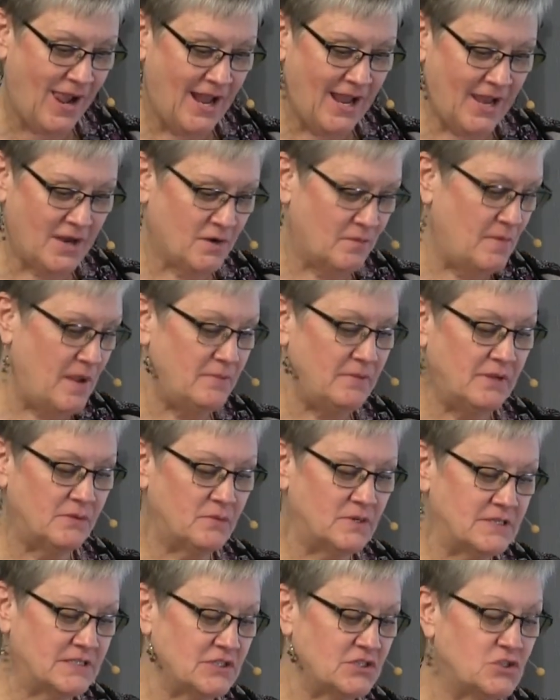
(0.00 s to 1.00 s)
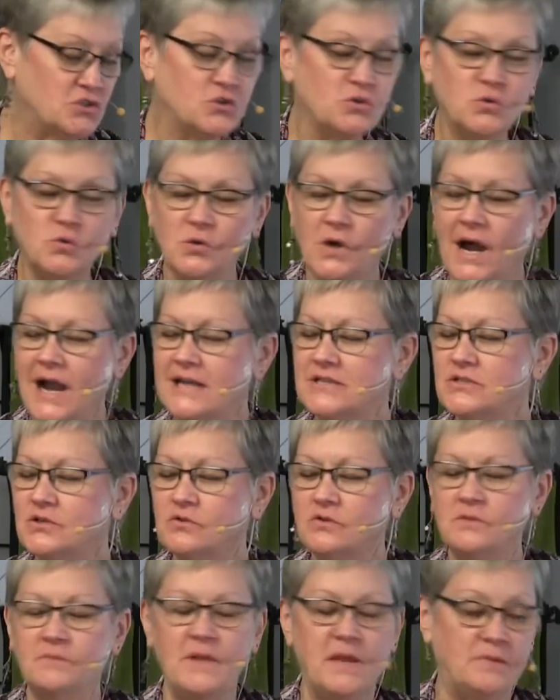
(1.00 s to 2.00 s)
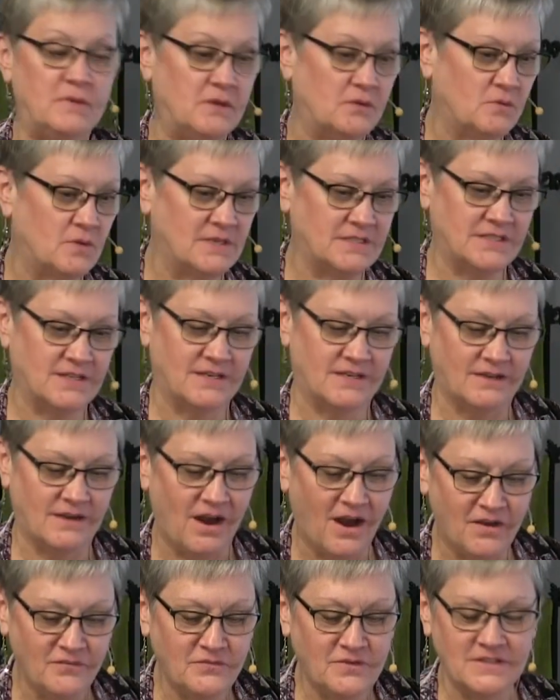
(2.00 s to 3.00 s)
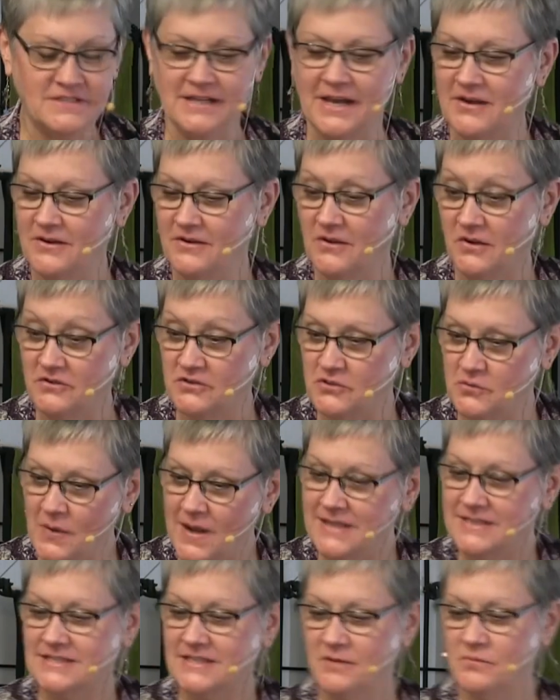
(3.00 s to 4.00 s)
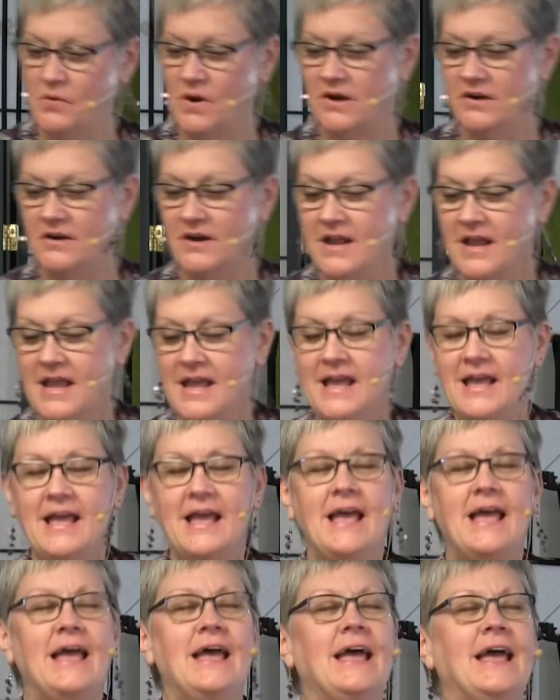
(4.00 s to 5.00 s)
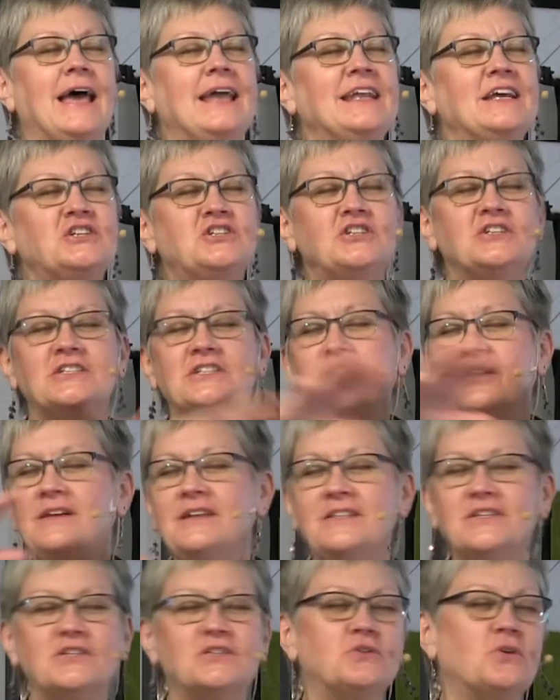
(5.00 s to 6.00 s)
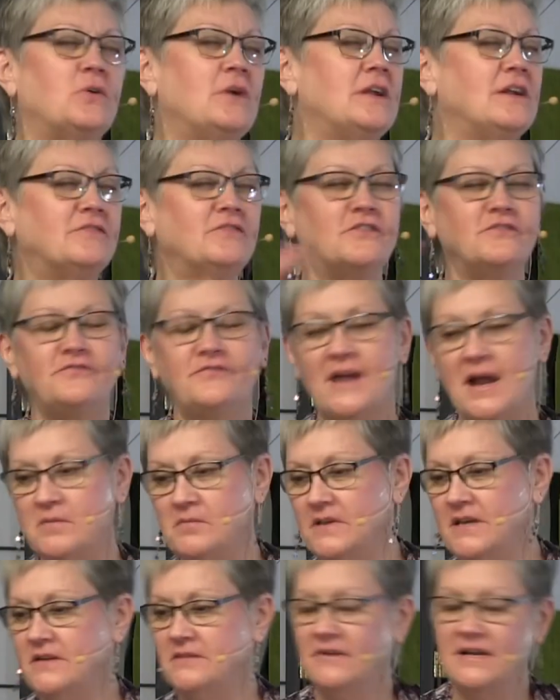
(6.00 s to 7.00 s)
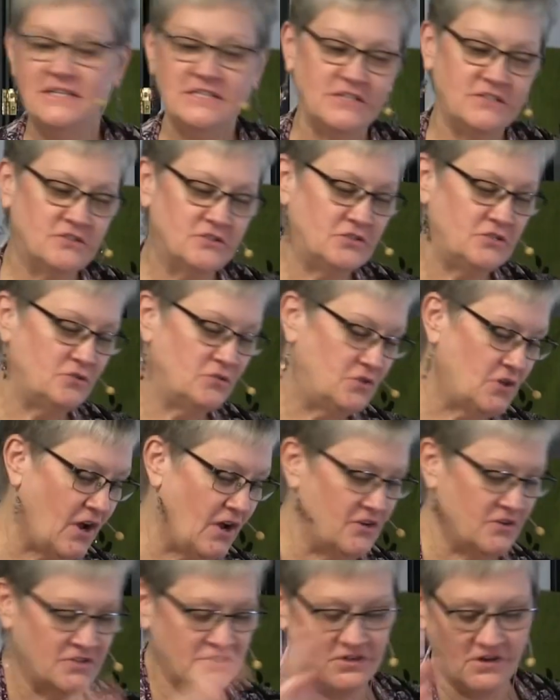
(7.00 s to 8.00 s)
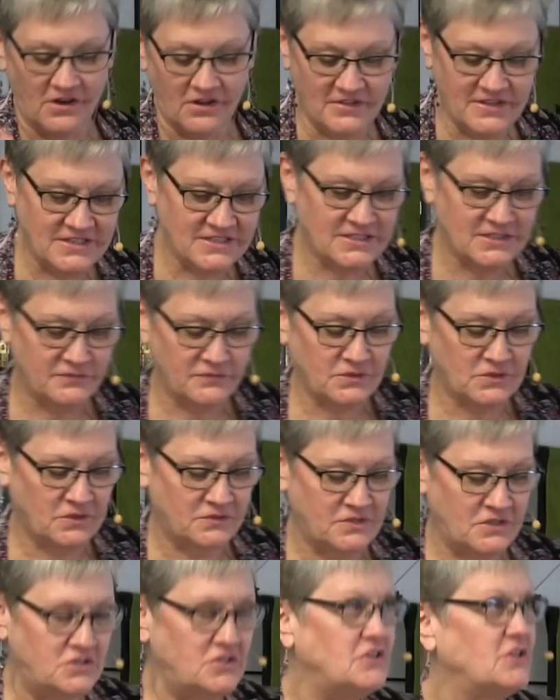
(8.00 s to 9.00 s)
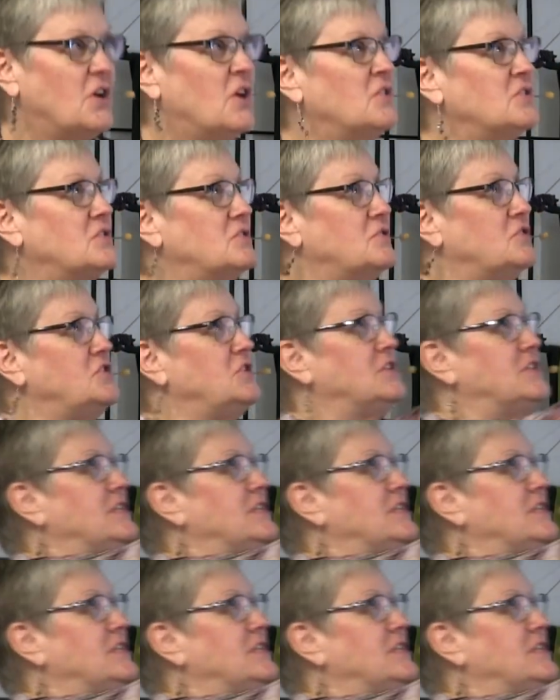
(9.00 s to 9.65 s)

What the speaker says: I don't know, maybe it was a school, high school, maybe it was an office, I don't know. She went somewhere. And as she's telling the story of her family and raising her 2 daughters and all these difficulties she goes through, she